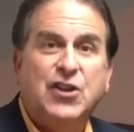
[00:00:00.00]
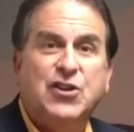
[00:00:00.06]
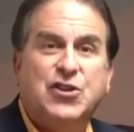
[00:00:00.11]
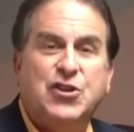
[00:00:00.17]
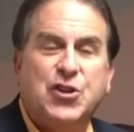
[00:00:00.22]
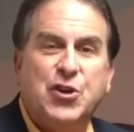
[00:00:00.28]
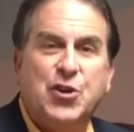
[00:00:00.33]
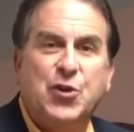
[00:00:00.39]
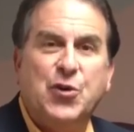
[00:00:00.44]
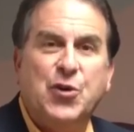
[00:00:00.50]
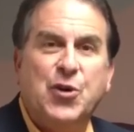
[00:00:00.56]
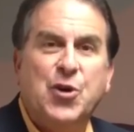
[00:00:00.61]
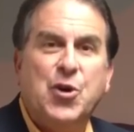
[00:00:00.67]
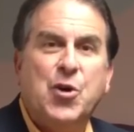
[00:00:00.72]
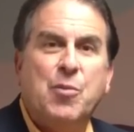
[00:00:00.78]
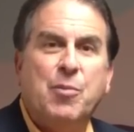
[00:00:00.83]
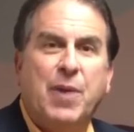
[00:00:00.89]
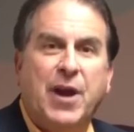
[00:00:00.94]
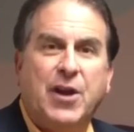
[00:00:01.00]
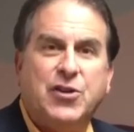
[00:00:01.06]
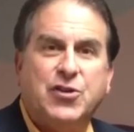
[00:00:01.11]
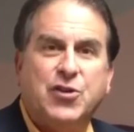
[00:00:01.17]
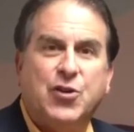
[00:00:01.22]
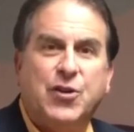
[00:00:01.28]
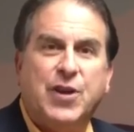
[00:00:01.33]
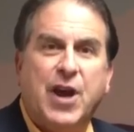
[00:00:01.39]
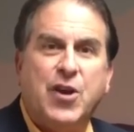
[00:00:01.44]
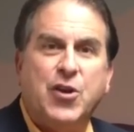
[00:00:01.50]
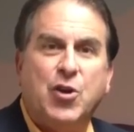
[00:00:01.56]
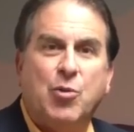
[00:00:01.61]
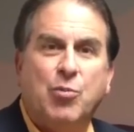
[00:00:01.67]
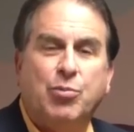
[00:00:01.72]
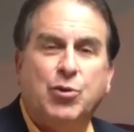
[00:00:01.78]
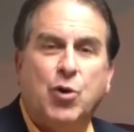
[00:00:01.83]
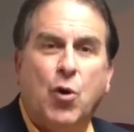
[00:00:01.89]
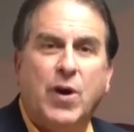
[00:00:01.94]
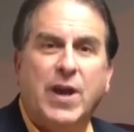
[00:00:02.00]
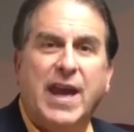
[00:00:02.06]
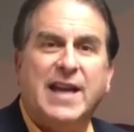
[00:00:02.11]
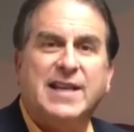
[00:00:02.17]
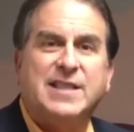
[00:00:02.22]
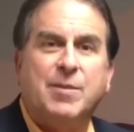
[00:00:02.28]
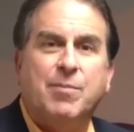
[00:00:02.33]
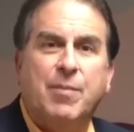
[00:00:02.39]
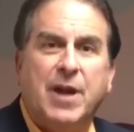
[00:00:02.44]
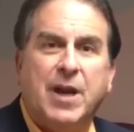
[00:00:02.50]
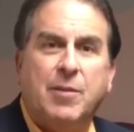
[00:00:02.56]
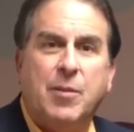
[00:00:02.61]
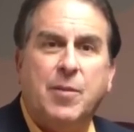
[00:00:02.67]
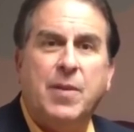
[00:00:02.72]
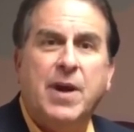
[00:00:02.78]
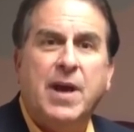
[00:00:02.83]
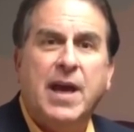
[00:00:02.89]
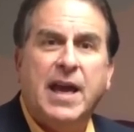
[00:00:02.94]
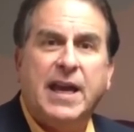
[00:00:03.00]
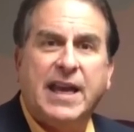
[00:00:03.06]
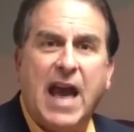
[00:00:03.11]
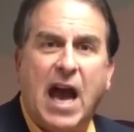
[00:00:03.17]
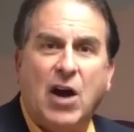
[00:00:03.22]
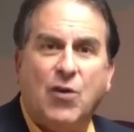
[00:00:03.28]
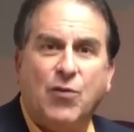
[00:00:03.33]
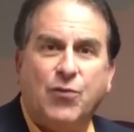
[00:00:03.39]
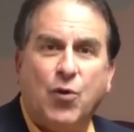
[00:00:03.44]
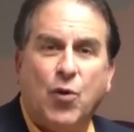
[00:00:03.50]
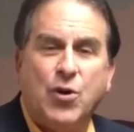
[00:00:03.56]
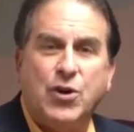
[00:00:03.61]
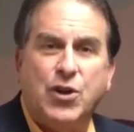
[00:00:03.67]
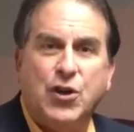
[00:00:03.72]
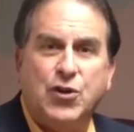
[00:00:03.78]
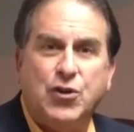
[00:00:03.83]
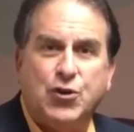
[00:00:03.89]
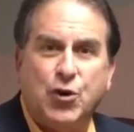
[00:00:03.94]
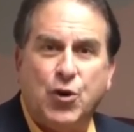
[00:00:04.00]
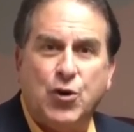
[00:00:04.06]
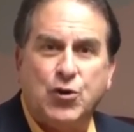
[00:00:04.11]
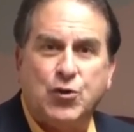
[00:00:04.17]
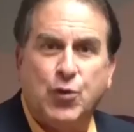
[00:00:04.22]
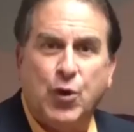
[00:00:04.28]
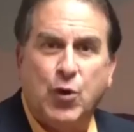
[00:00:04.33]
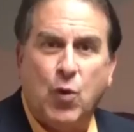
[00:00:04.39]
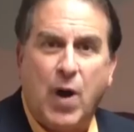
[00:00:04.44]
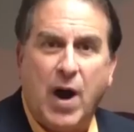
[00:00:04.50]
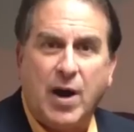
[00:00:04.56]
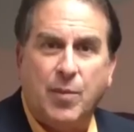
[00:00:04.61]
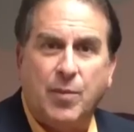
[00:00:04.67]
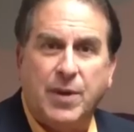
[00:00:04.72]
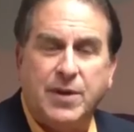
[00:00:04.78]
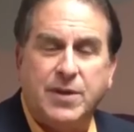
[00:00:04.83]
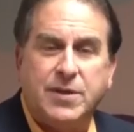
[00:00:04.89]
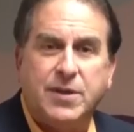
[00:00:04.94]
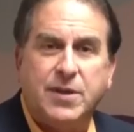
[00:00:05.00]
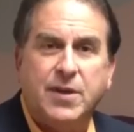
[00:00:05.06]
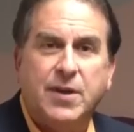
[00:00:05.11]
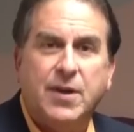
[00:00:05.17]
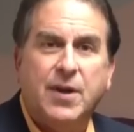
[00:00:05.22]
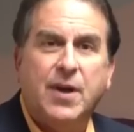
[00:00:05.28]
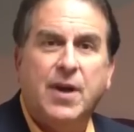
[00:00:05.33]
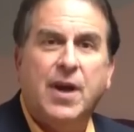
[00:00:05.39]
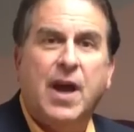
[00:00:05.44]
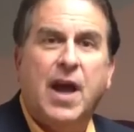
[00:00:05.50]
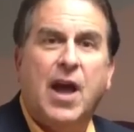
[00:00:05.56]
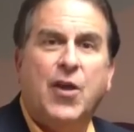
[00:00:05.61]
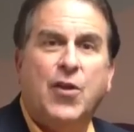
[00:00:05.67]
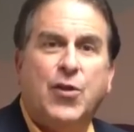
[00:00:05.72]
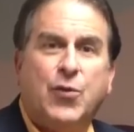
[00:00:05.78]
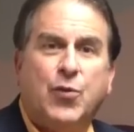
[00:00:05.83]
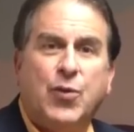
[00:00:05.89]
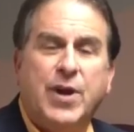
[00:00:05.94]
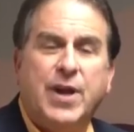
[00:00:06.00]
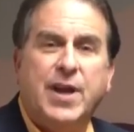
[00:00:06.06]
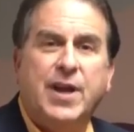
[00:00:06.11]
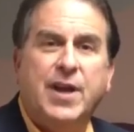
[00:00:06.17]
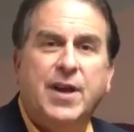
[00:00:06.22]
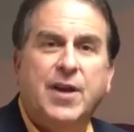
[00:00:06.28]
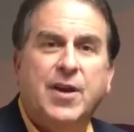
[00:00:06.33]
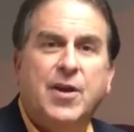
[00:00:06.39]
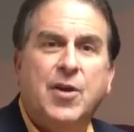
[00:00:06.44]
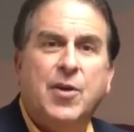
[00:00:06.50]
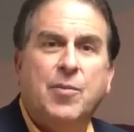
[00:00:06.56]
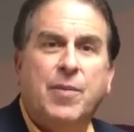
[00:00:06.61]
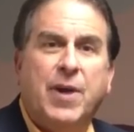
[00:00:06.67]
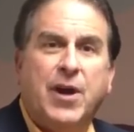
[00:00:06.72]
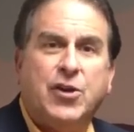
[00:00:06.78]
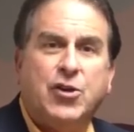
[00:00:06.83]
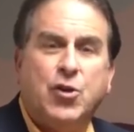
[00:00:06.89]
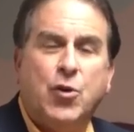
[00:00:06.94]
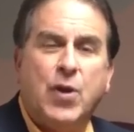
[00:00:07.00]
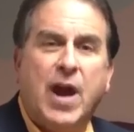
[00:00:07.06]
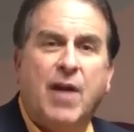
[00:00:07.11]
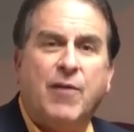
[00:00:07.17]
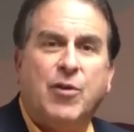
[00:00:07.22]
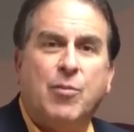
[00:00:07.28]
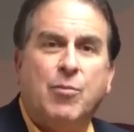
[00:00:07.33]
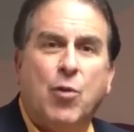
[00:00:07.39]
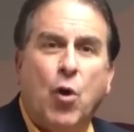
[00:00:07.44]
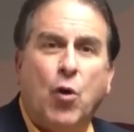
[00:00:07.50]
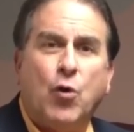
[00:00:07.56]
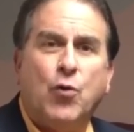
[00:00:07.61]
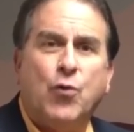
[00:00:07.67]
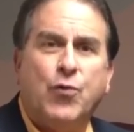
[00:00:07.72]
Two, make sure that your employee has a minimum California insurance requirement. And three, make sure you have their motor